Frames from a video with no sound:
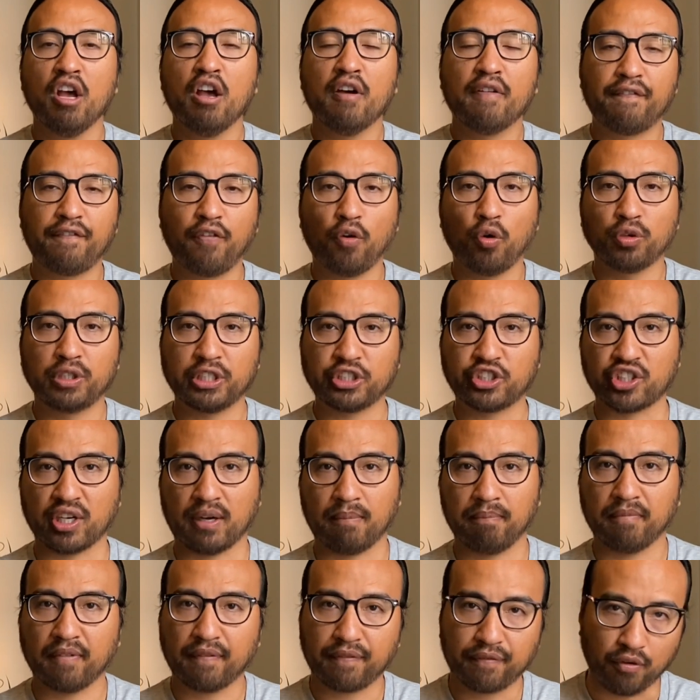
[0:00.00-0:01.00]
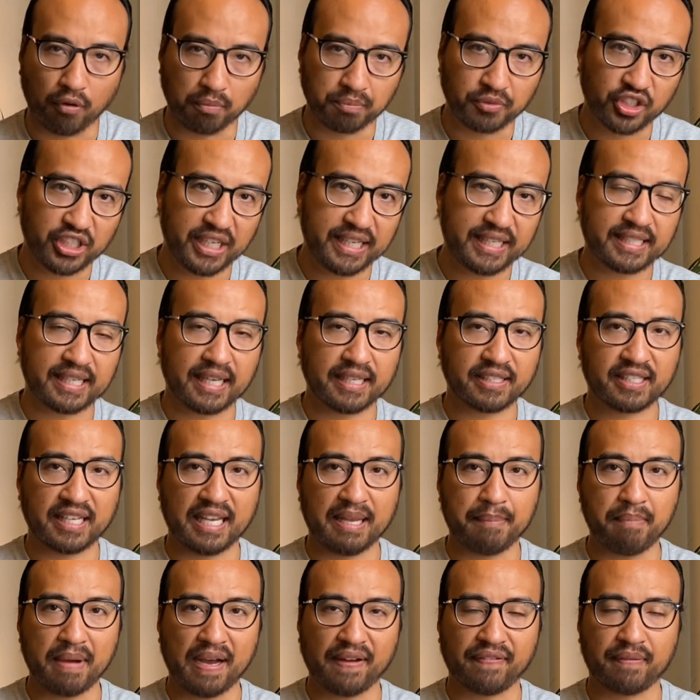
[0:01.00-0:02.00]
for the jump from
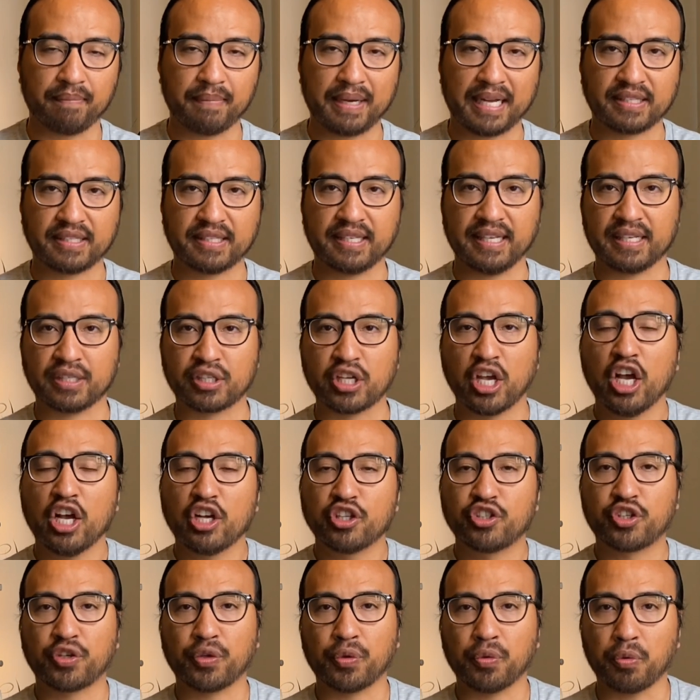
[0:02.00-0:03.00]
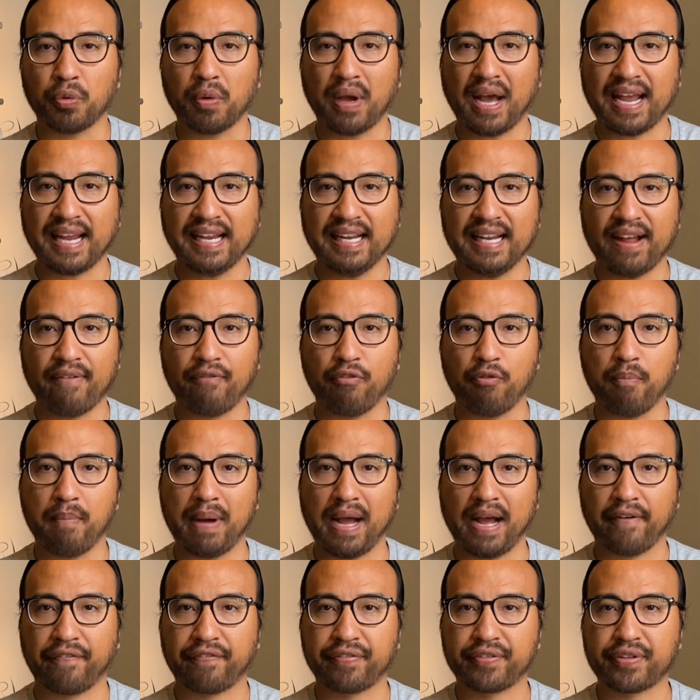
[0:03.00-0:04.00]
GCSE mathematics to A-level
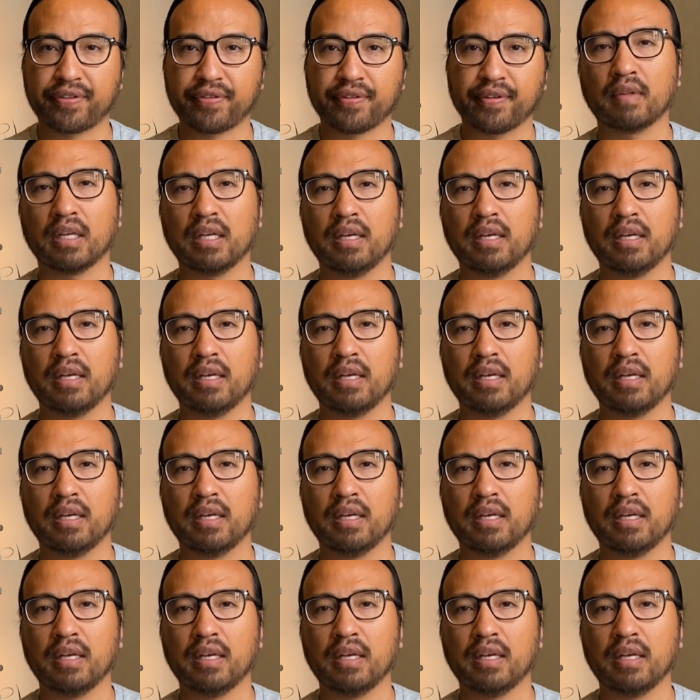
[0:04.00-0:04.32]
maths.